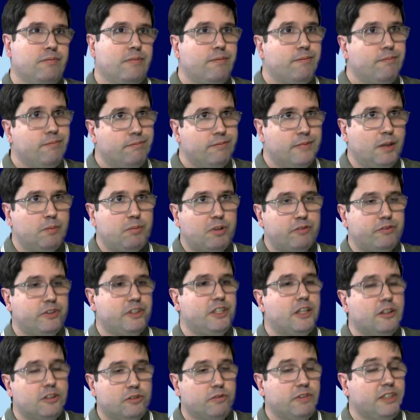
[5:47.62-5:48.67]
number of
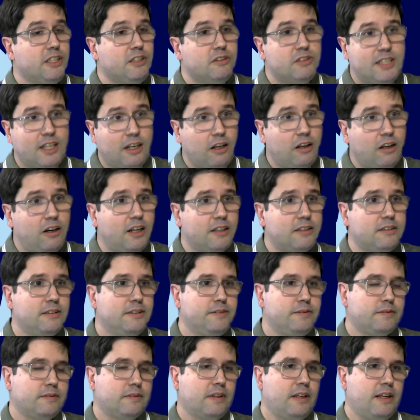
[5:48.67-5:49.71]
errors reduced a lot,
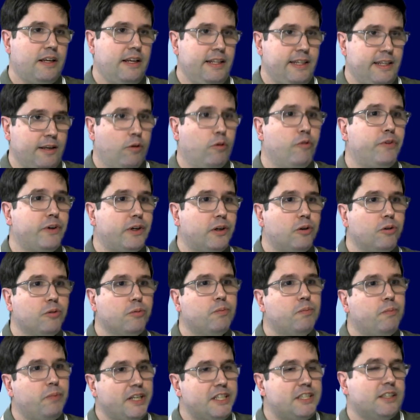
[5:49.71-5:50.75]
and
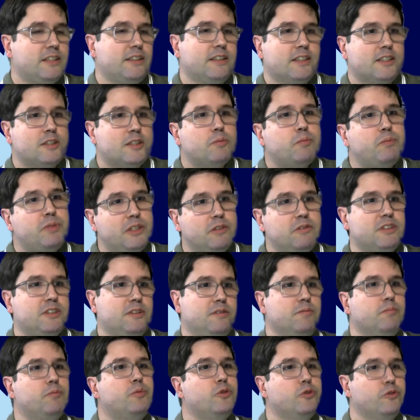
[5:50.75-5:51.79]
overall patient experience
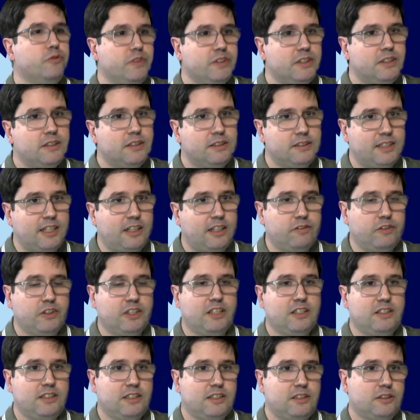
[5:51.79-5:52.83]
improved inside of
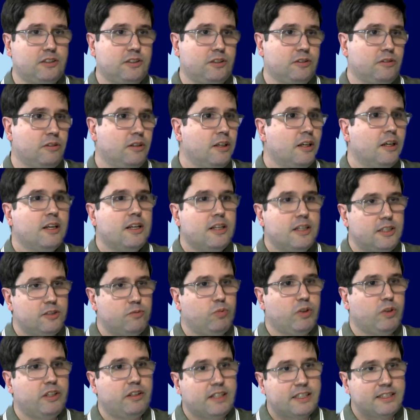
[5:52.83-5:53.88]
organization. So it's
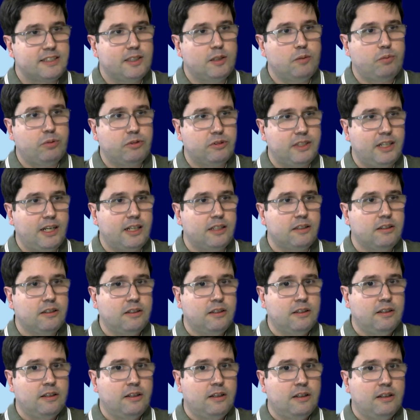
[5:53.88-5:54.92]
one example that
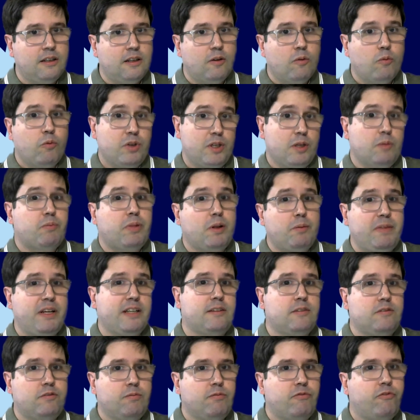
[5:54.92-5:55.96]
we
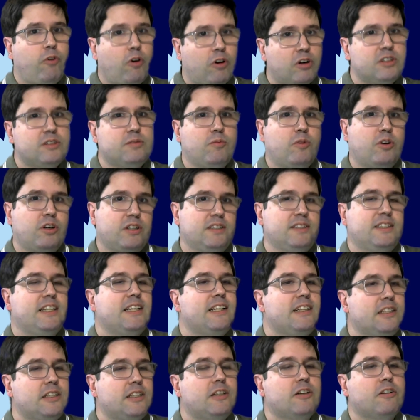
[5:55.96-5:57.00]
implemented, focus more in
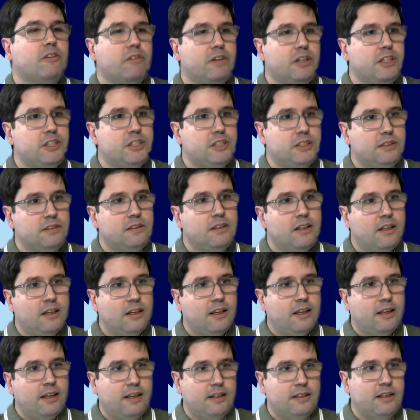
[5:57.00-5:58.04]
data integration
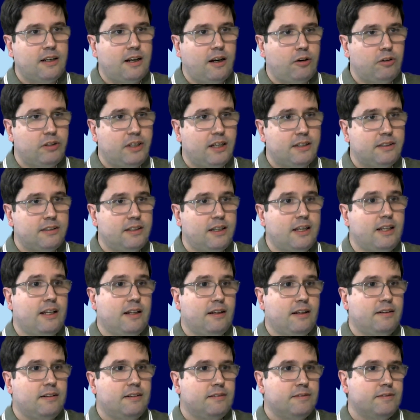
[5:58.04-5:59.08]
and how that
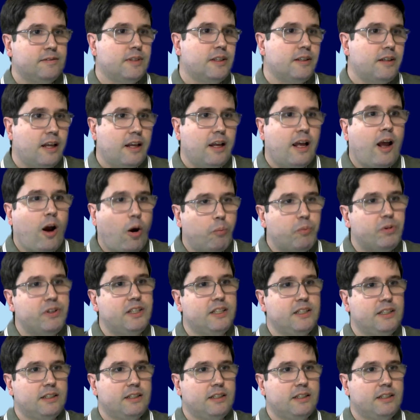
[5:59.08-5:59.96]
it helped